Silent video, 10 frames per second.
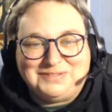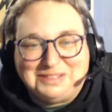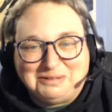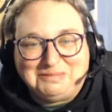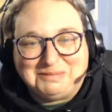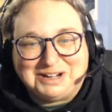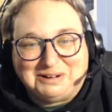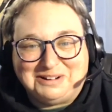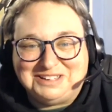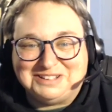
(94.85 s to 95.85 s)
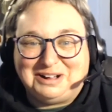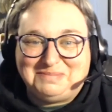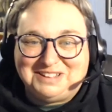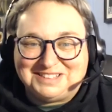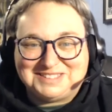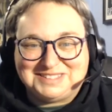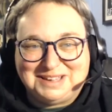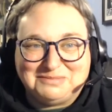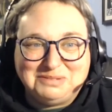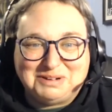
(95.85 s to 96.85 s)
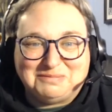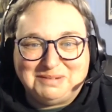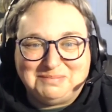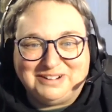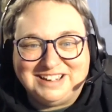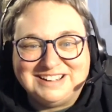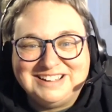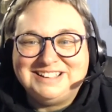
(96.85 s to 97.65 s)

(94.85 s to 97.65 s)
even though we were going to all be in the same room at one point.